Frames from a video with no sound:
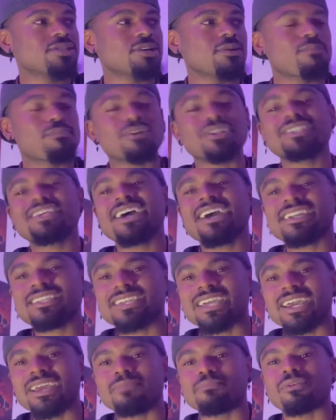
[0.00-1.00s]
protect
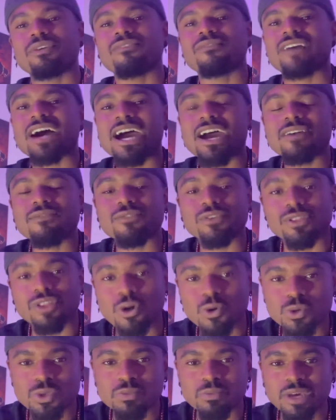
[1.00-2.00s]
and provide for
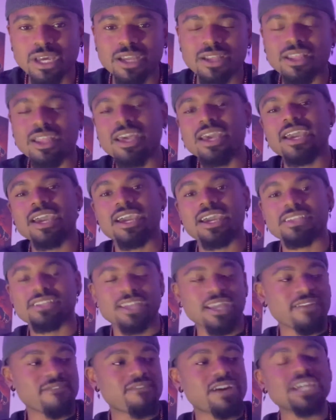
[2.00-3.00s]
those men,
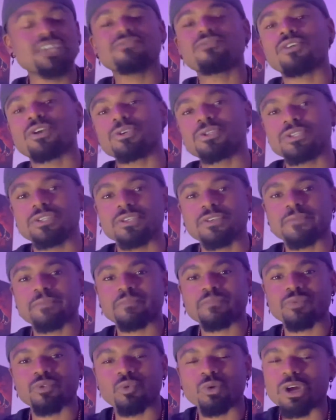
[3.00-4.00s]
and vice versa.
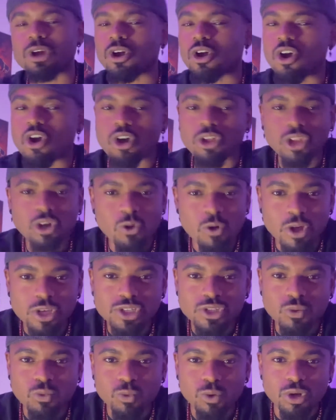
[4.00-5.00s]
We are all across
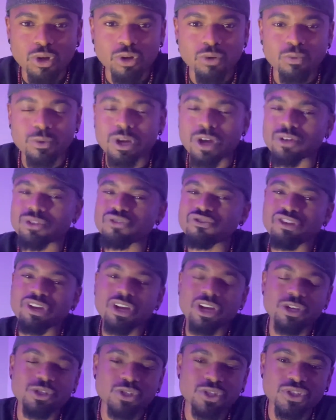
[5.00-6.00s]
the world. We are
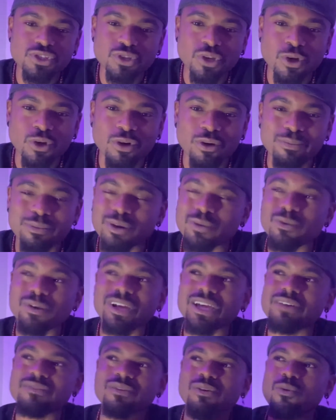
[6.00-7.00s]
300 strong, but we're
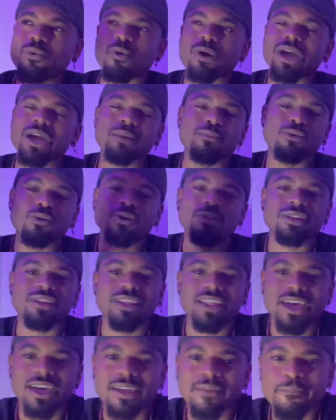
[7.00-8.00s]
even way more than
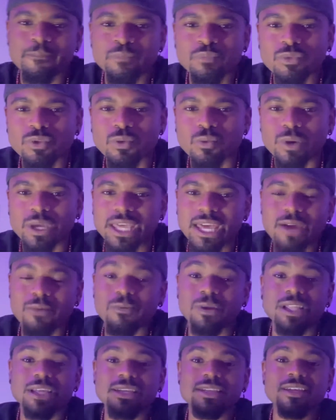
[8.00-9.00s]
that. We can't
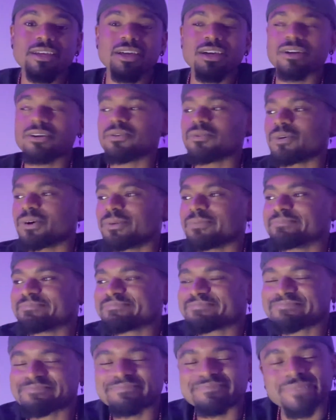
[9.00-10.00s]
really, well,
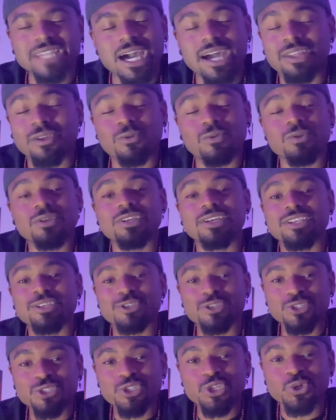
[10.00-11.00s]
I don't
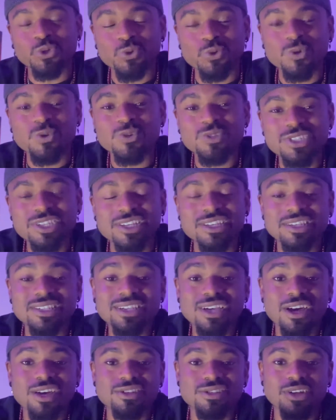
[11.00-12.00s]
choose to
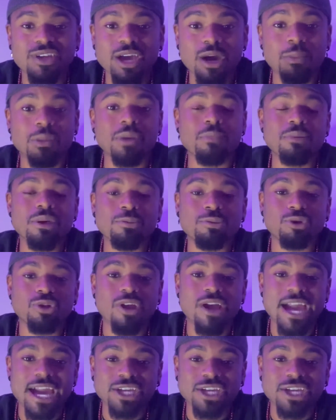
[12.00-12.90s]
discuss on how many people that